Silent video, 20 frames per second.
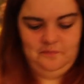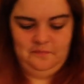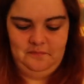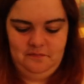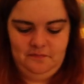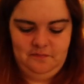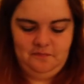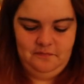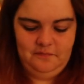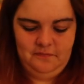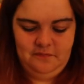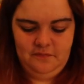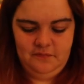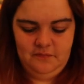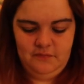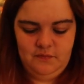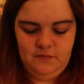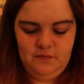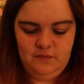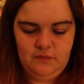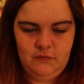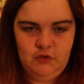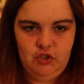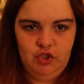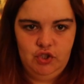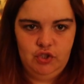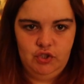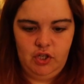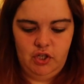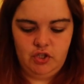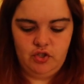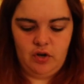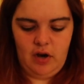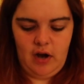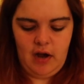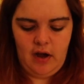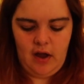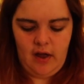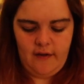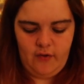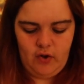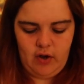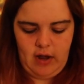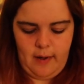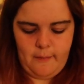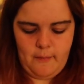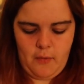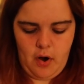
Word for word: looks good though. Let me know. I try it live yeah.